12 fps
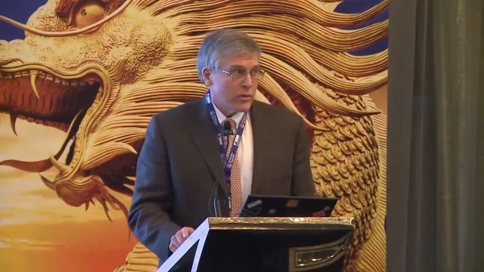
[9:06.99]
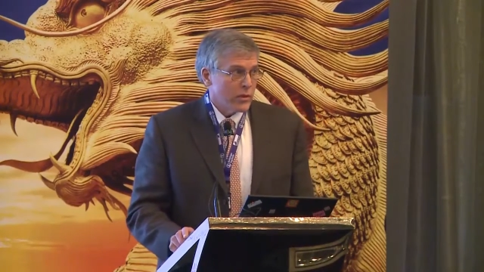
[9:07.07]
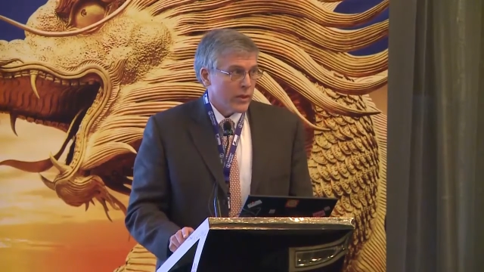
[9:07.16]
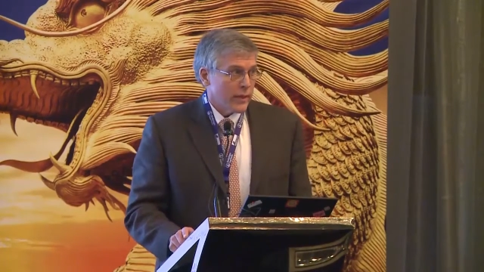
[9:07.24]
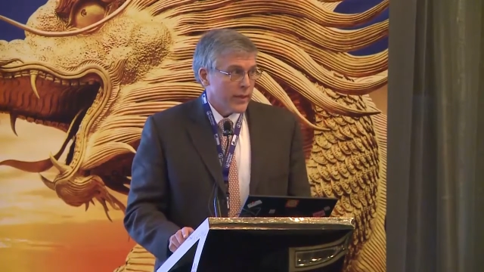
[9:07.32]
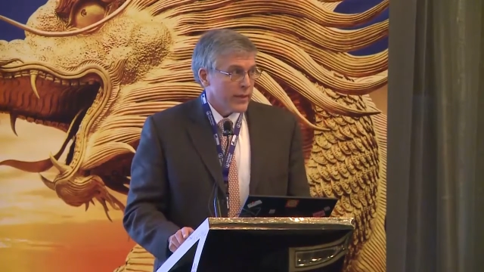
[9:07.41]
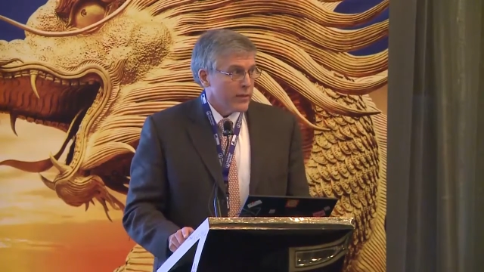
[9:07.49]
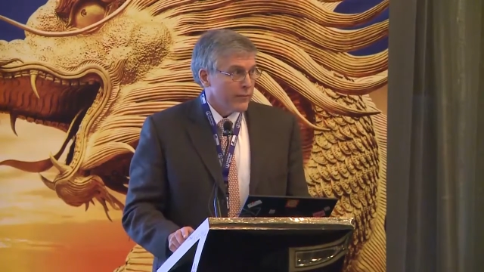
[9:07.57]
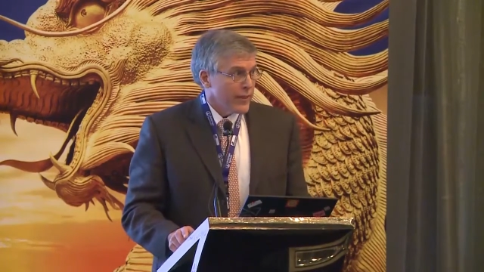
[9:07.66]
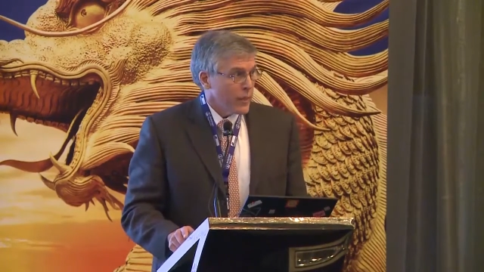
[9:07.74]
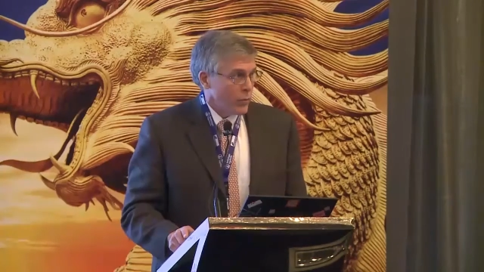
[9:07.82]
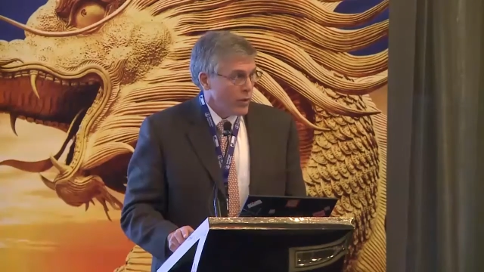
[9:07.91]
test
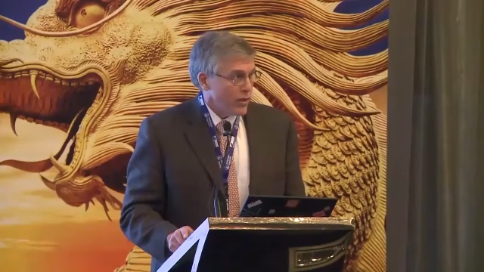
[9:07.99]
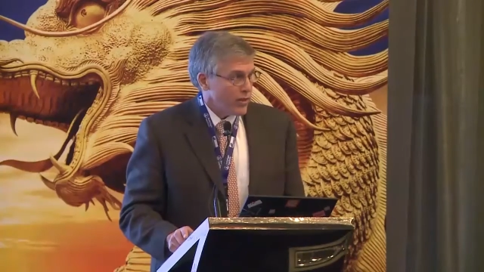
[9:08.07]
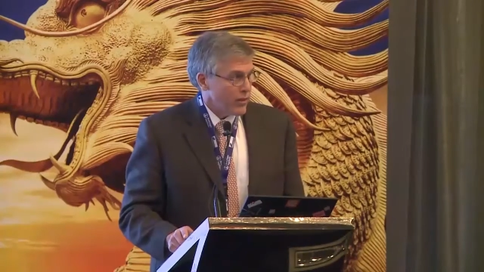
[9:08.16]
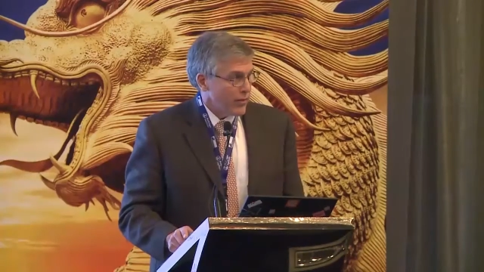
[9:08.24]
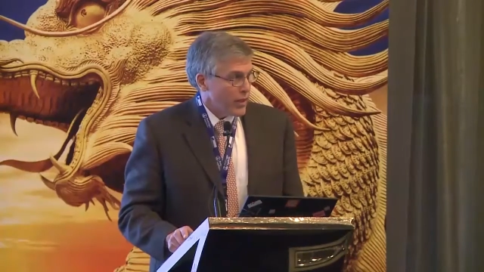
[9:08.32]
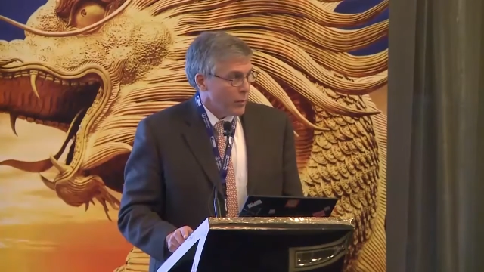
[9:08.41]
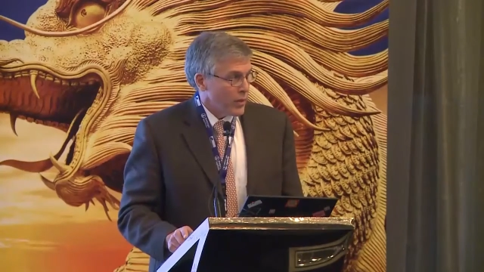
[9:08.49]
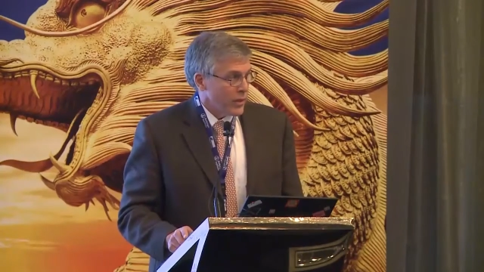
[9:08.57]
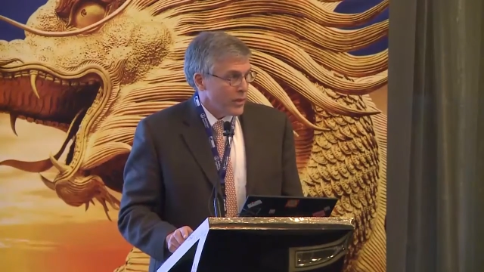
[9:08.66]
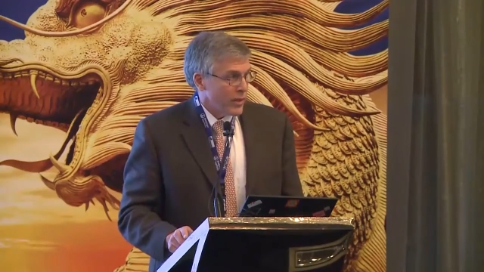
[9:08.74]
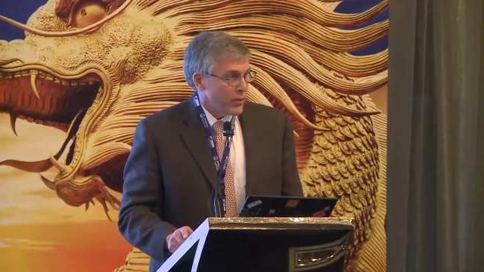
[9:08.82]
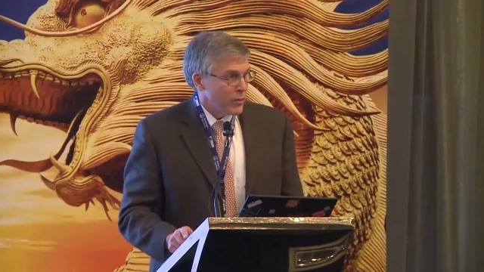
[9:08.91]

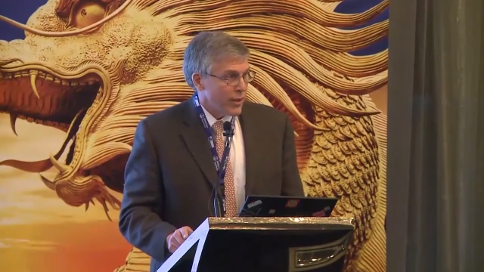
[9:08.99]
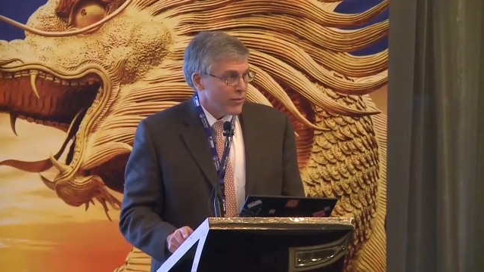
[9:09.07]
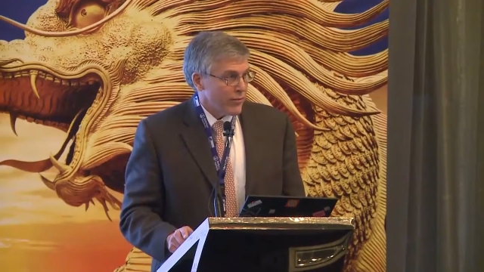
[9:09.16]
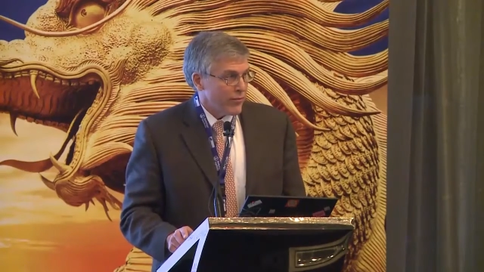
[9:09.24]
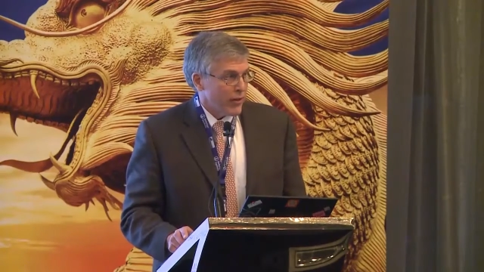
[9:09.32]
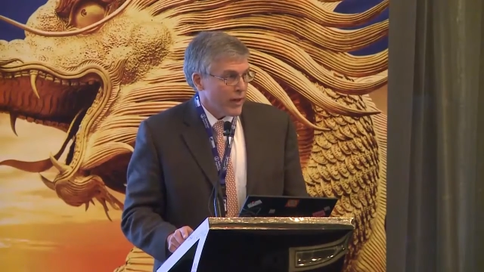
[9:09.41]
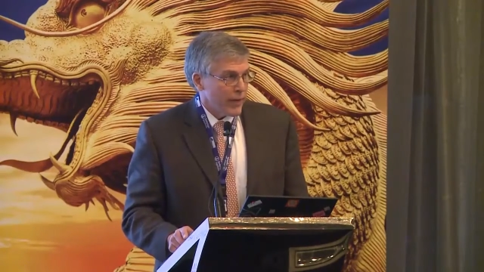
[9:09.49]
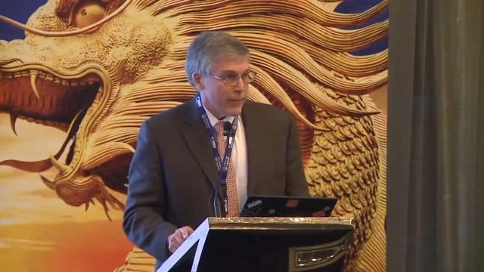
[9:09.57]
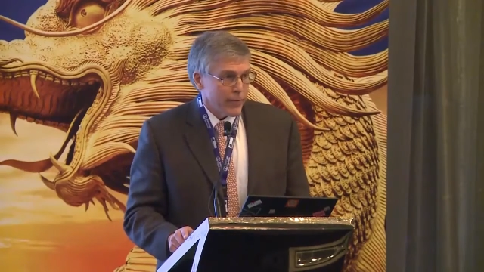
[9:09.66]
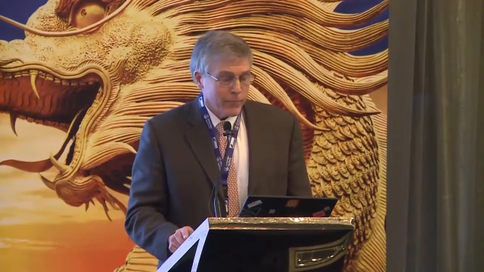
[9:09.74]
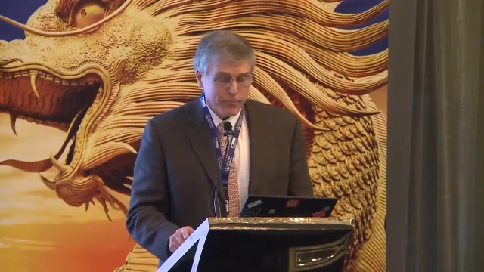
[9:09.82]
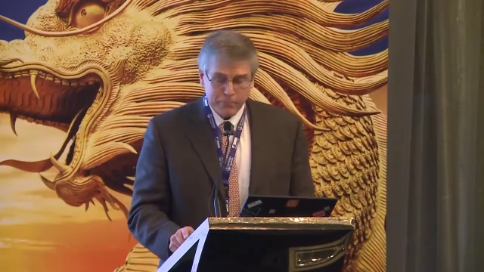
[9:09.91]
development in
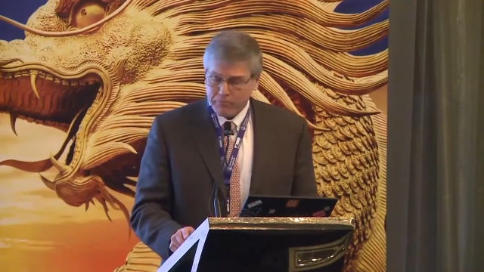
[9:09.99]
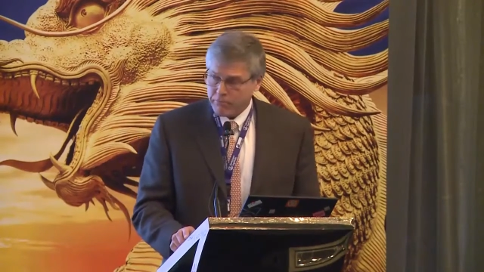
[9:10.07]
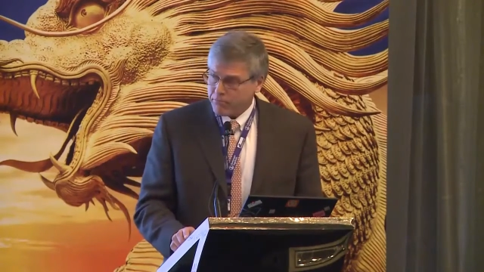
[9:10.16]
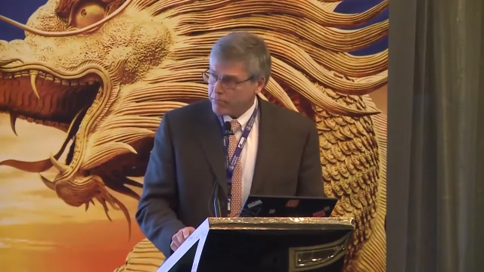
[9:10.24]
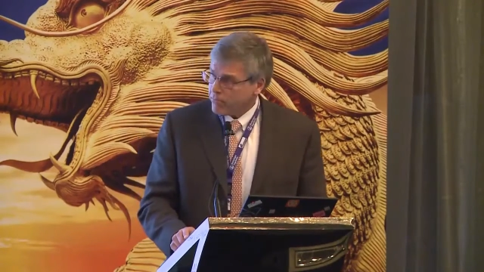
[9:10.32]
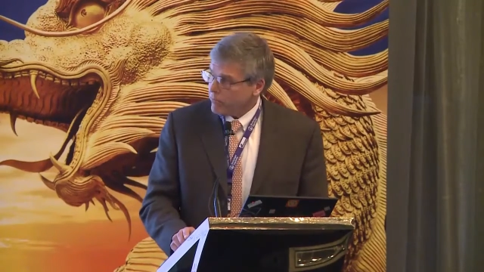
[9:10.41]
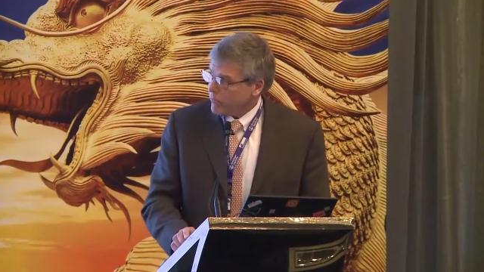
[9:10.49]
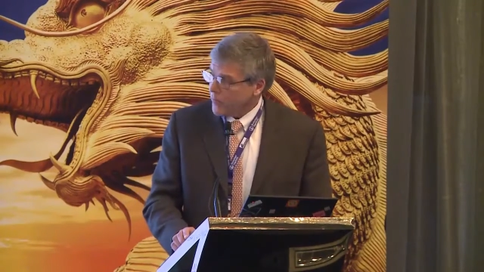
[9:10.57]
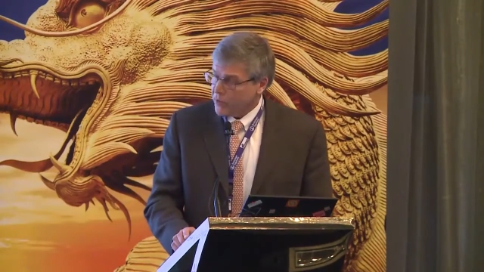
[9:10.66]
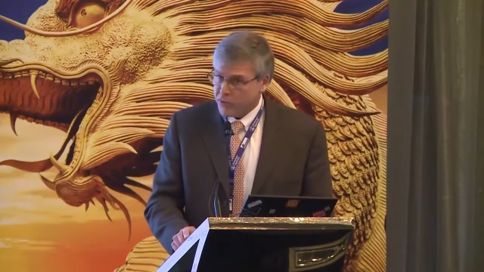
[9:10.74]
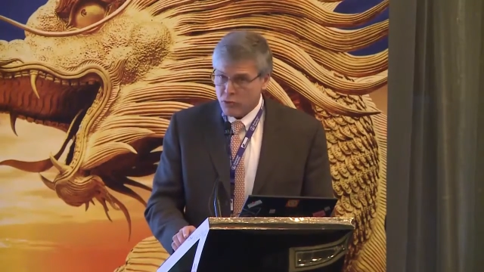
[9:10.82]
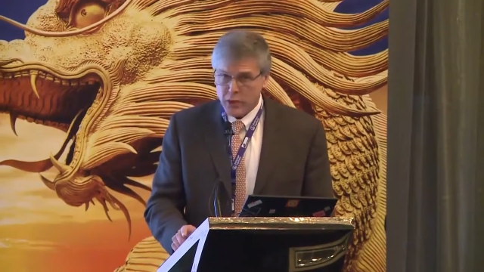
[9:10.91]
2005,
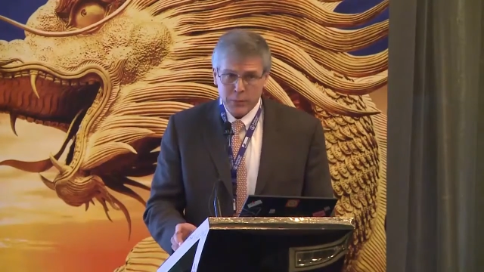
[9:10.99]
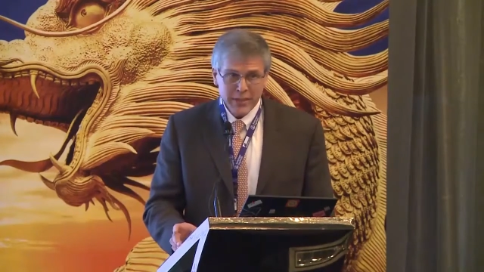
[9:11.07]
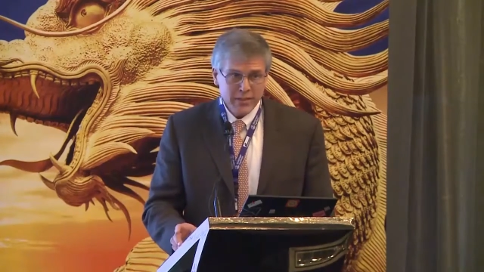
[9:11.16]
strictly by